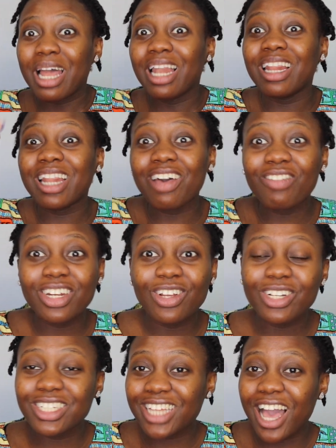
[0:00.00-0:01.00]
Let me
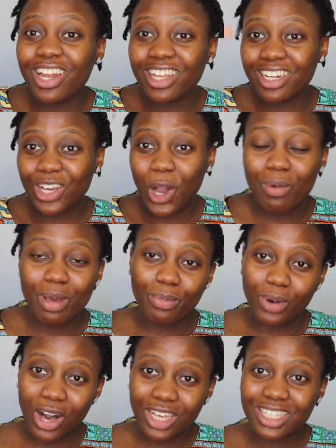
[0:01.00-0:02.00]
know down in the comment
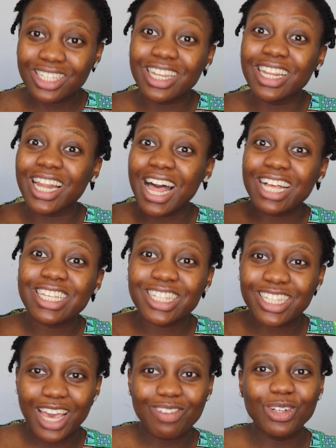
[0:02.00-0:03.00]
box the last
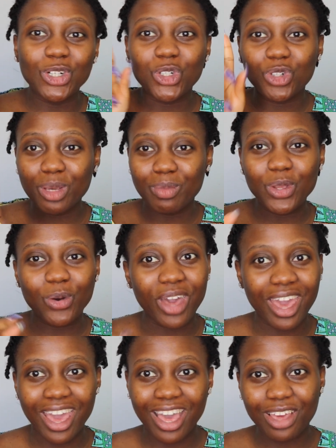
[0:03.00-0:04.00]
time you trimmed your hair.